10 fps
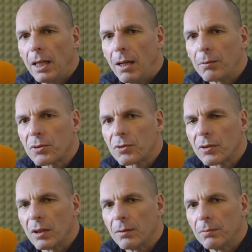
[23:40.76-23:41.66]
I
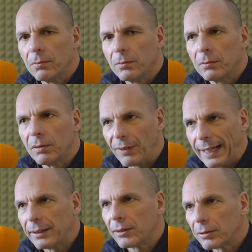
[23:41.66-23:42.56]
was
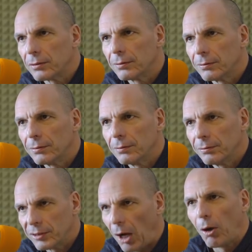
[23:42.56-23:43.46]
deflated,
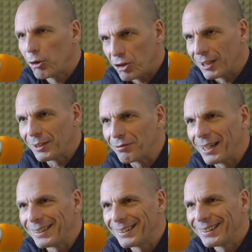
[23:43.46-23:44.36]
psychologically
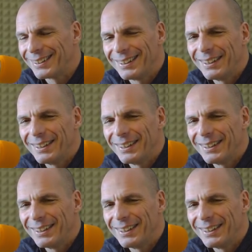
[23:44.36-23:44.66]
deflated.